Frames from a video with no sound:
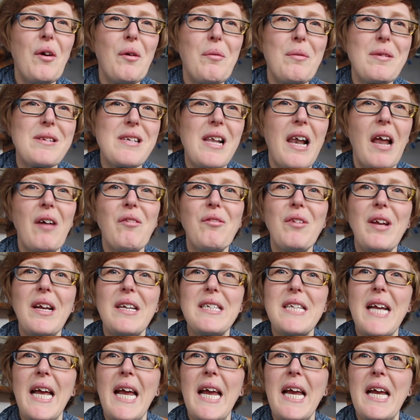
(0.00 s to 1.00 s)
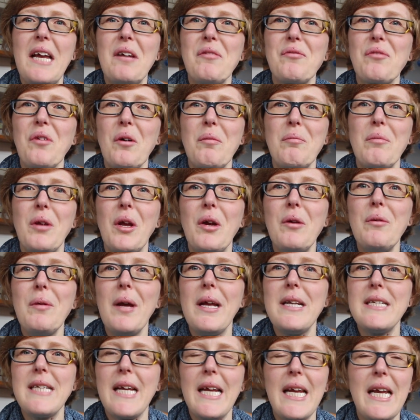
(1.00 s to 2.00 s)
It was lovely to hear from you
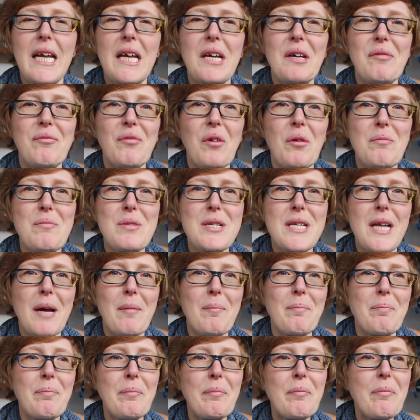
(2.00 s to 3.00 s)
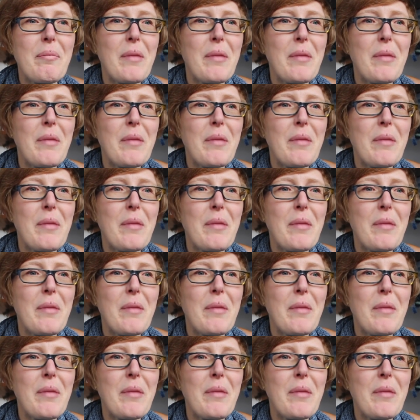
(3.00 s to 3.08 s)
and to hear from some